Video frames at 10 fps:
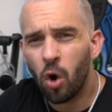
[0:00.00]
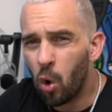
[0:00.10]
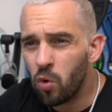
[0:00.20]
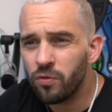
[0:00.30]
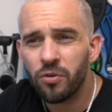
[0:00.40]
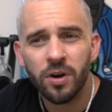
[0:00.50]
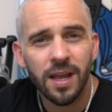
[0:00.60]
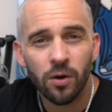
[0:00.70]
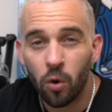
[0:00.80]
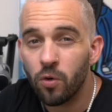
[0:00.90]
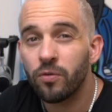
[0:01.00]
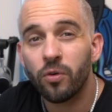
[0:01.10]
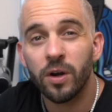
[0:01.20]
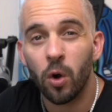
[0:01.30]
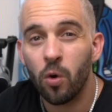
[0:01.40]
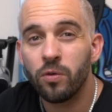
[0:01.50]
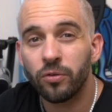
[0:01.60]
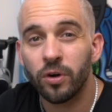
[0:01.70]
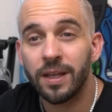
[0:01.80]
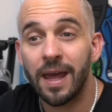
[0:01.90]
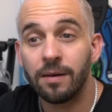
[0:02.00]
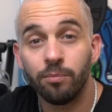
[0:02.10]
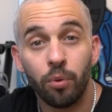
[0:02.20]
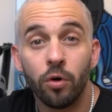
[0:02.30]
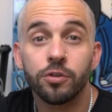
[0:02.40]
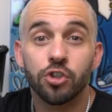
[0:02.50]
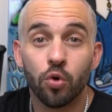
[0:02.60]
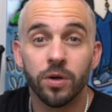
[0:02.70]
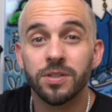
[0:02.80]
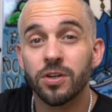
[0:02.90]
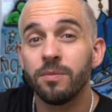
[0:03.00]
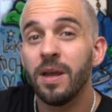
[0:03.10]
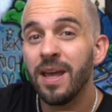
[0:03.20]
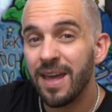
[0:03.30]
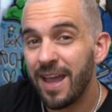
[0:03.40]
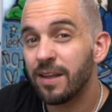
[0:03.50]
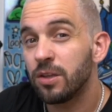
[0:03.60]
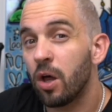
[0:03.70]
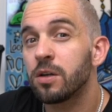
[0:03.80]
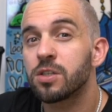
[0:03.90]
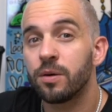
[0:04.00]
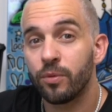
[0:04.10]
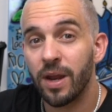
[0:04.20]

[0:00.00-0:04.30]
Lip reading: over and over and over again, both short-term and long-term